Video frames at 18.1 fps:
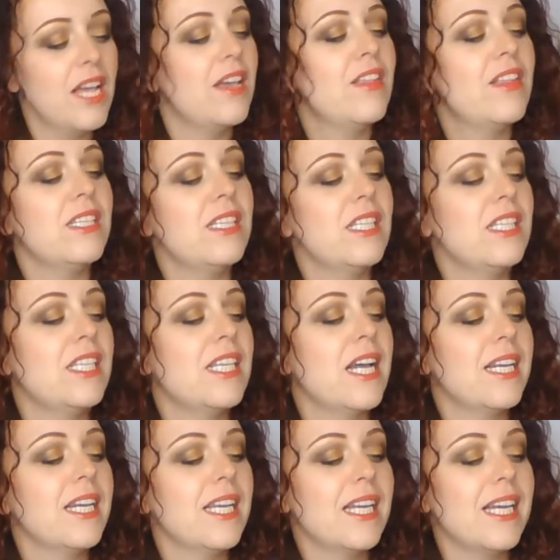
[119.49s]
This is the
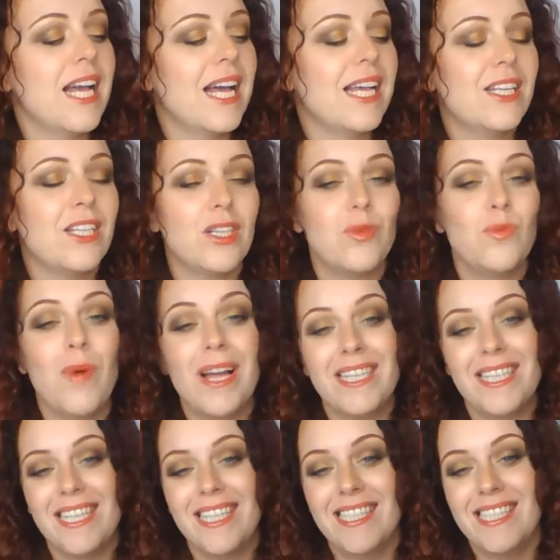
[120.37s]
Yankee Candle
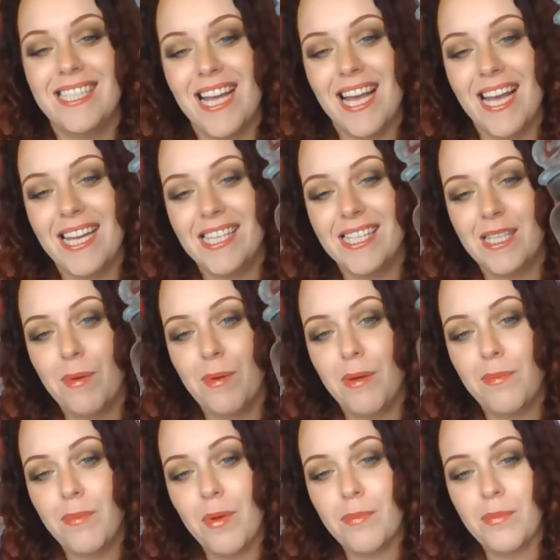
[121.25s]
Wedding Day. So
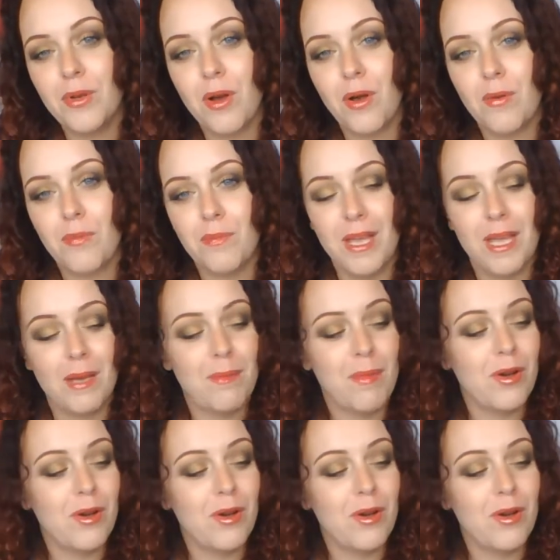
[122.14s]
my mum got me and